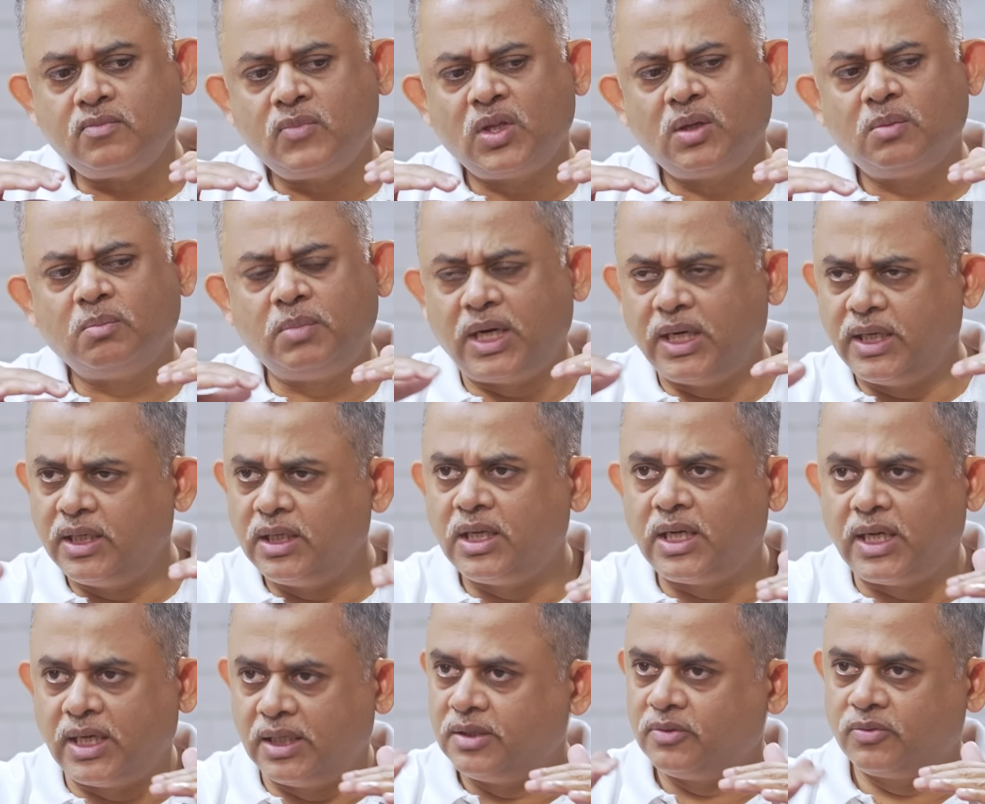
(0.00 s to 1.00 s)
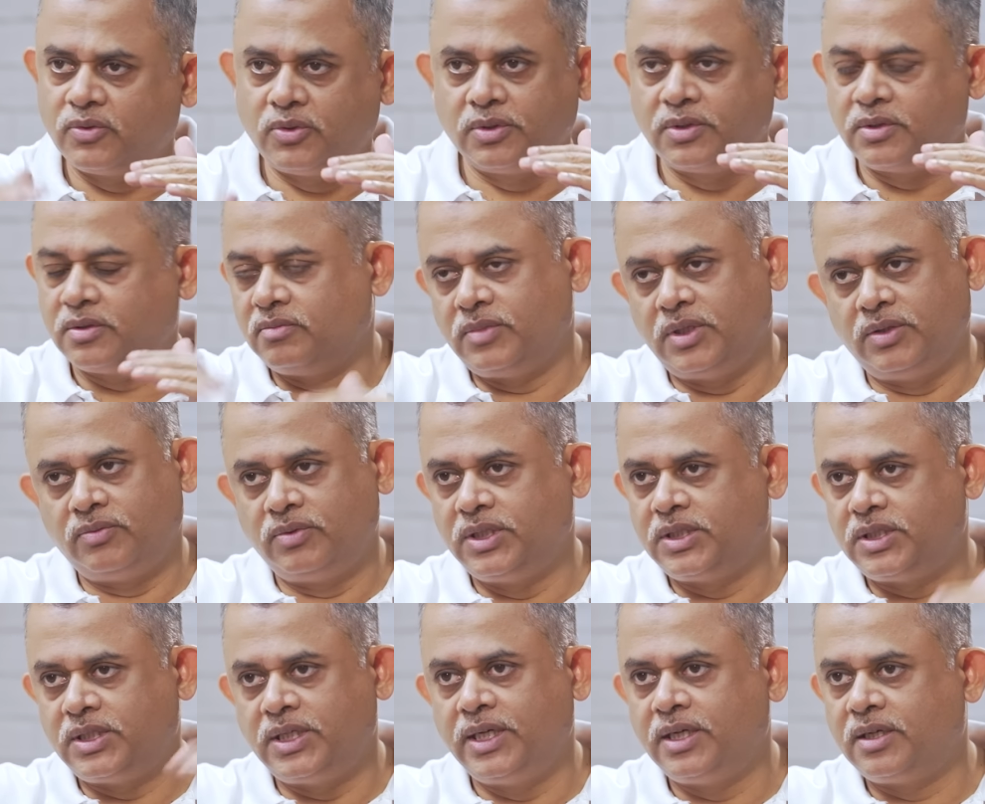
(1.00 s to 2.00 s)
by and large, of course, every
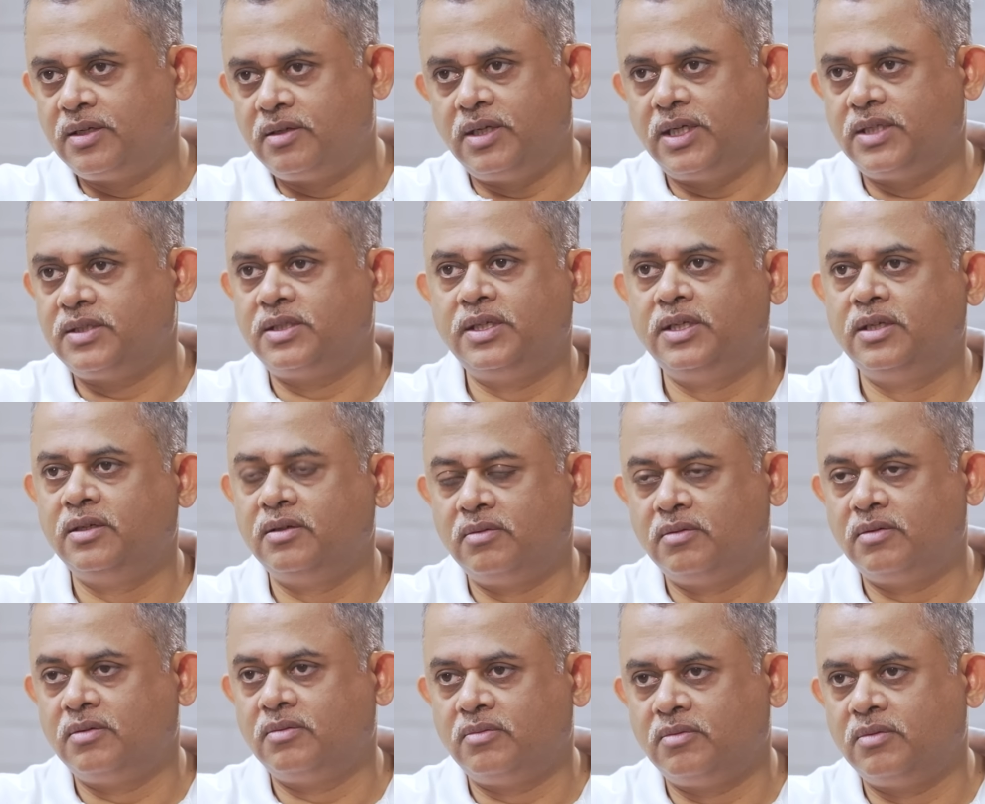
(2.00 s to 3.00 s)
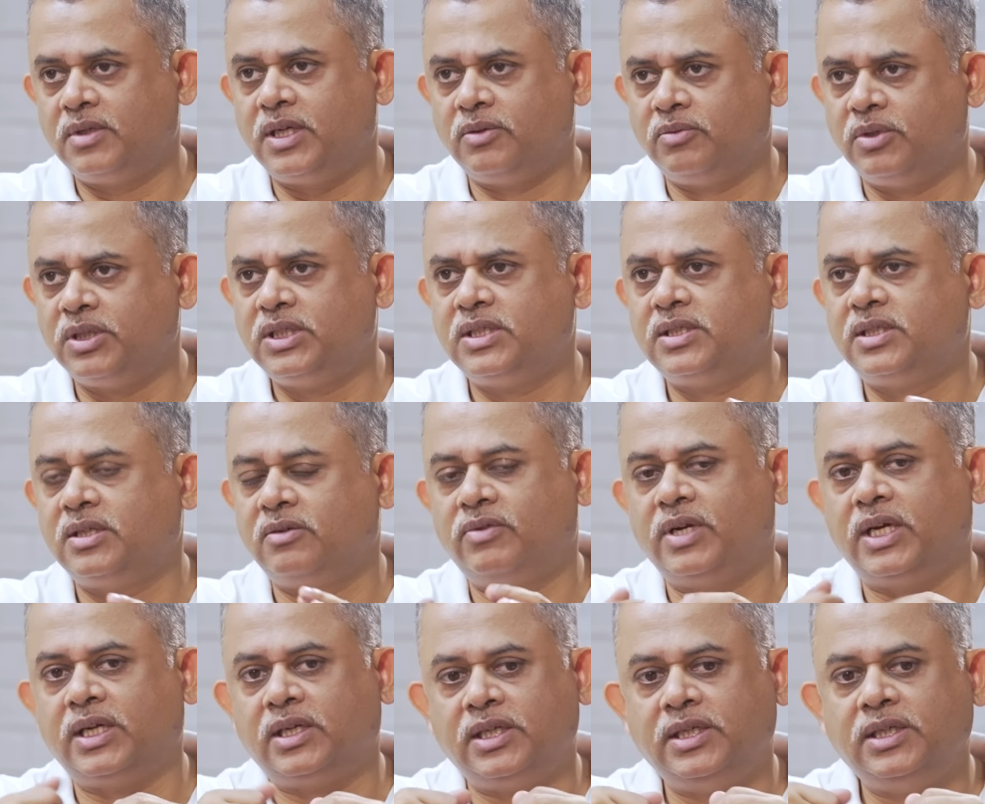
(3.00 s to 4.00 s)
state has seen divergence, and
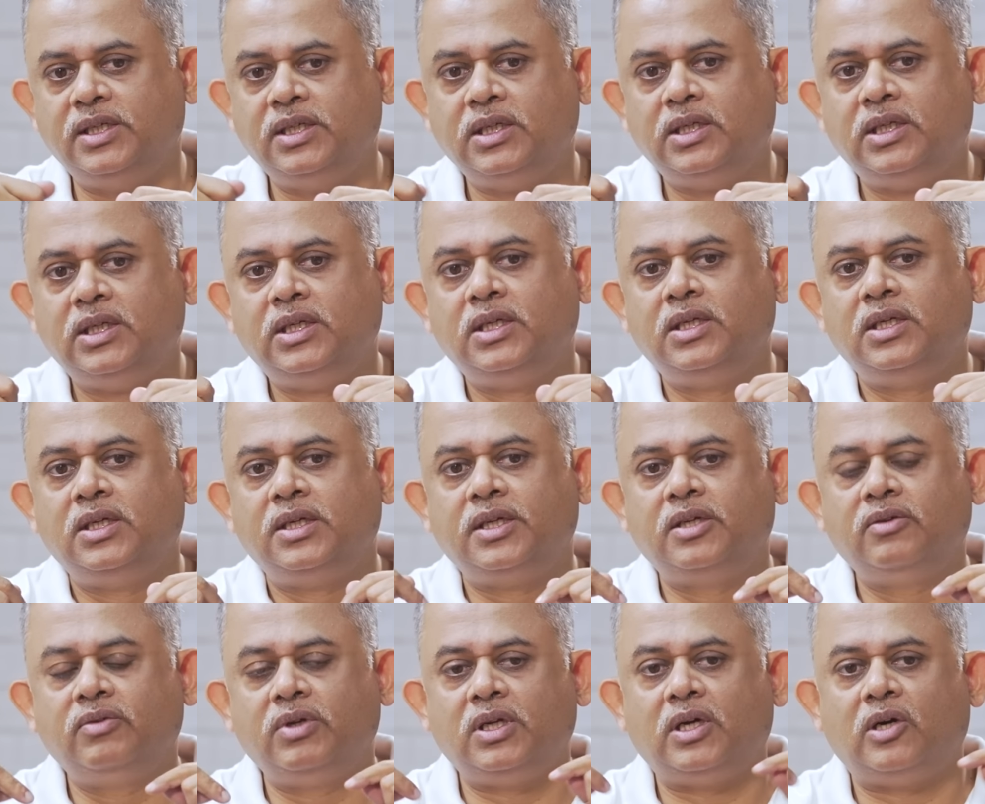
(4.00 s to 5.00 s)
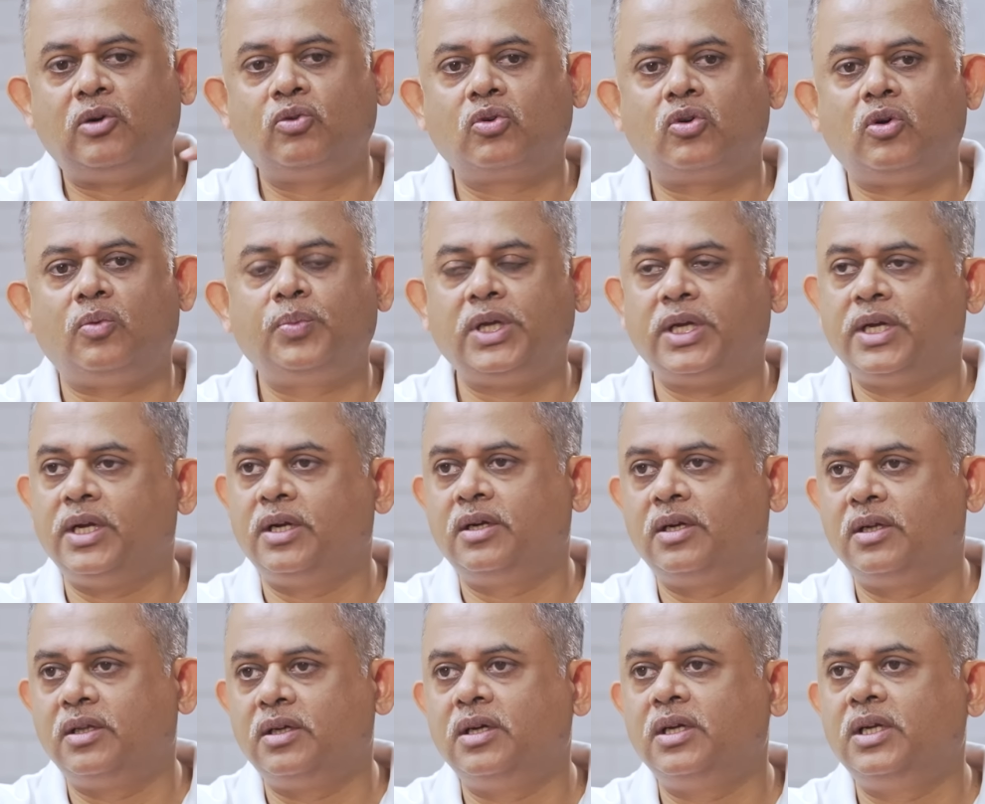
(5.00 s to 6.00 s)
frankly, given how
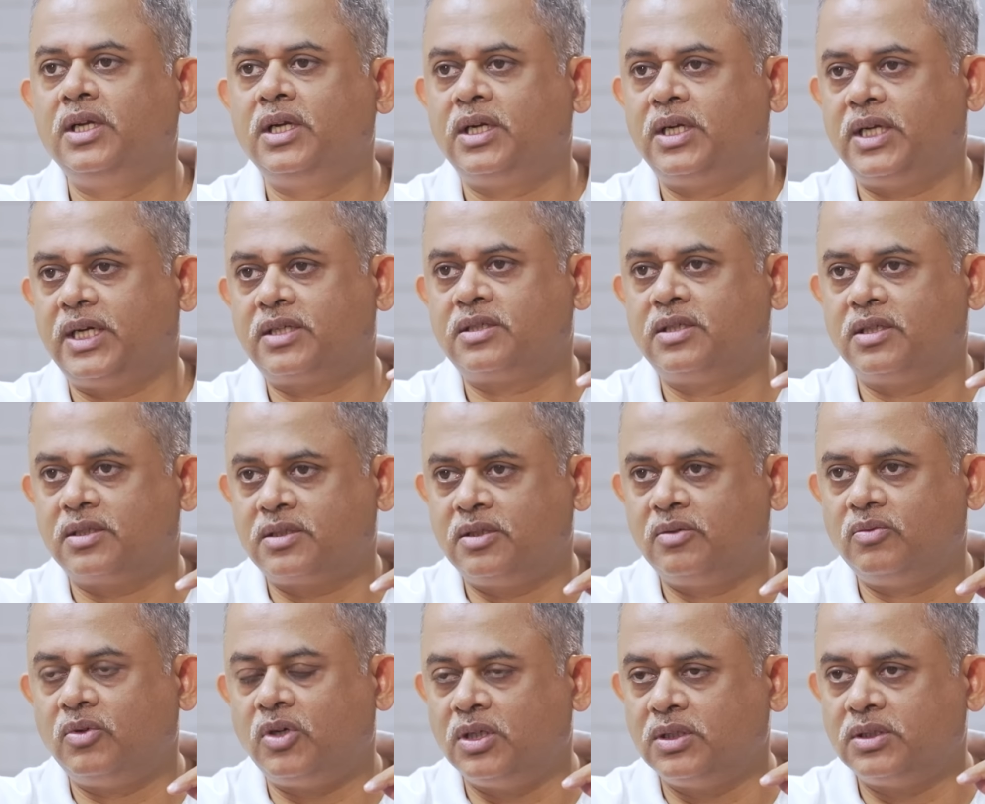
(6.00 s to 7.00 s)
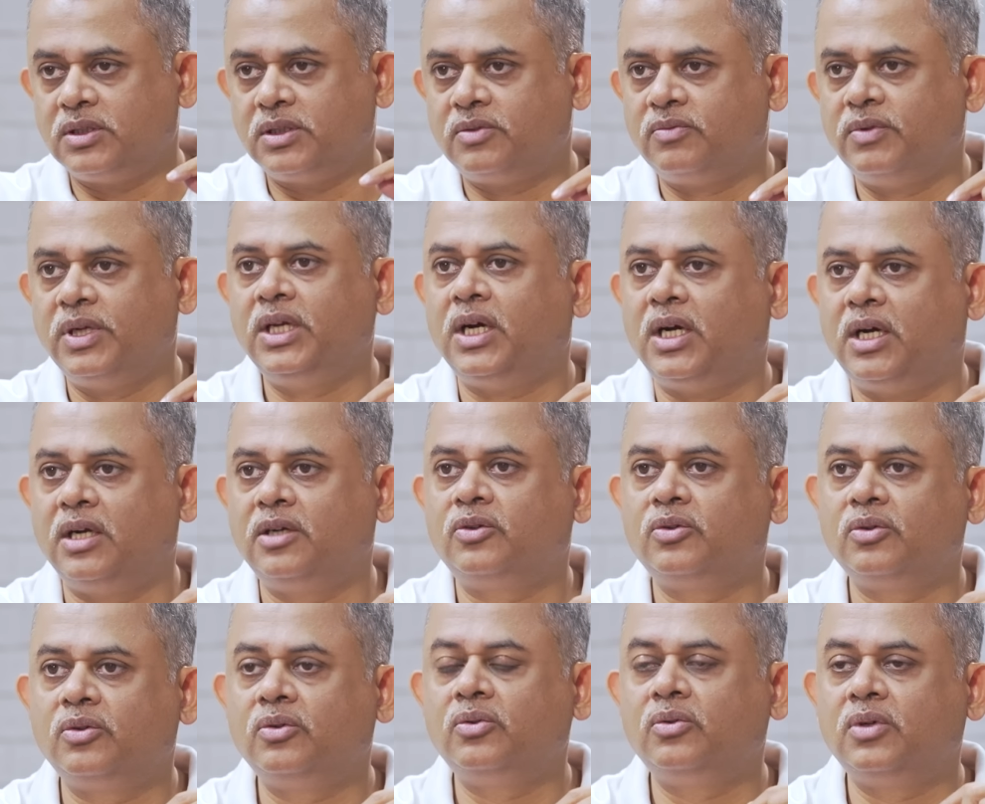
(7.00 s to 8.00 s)
complicated the earlier tax structure was, it's very hard
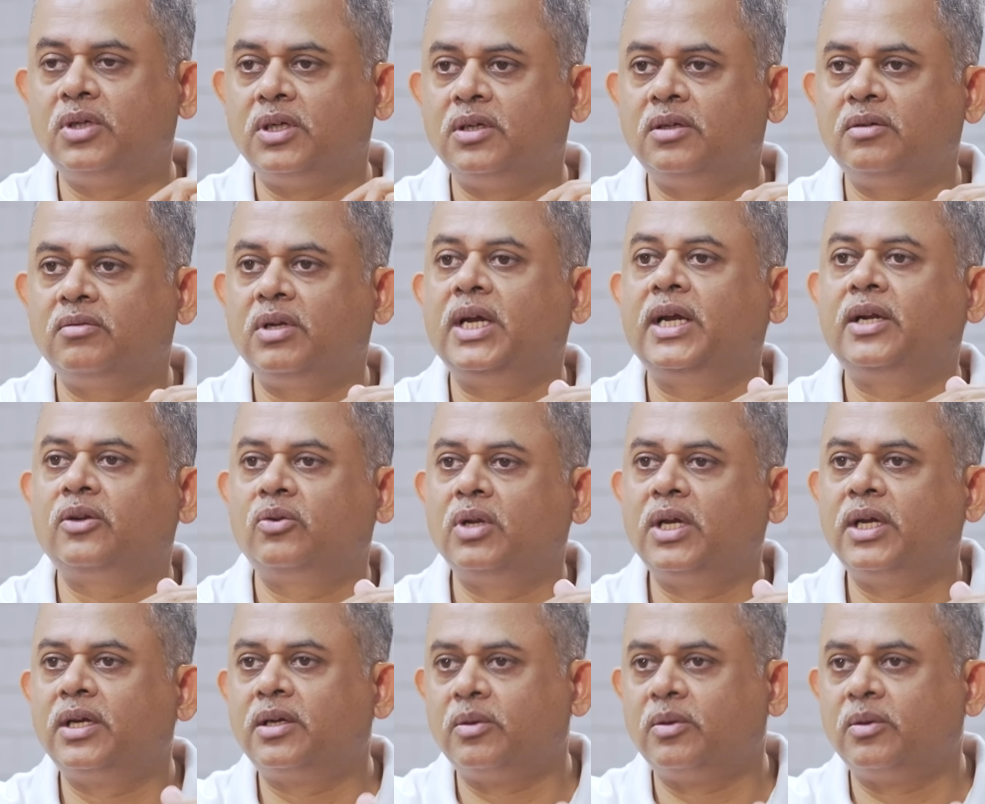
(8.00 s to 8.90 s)
to do a like-to-like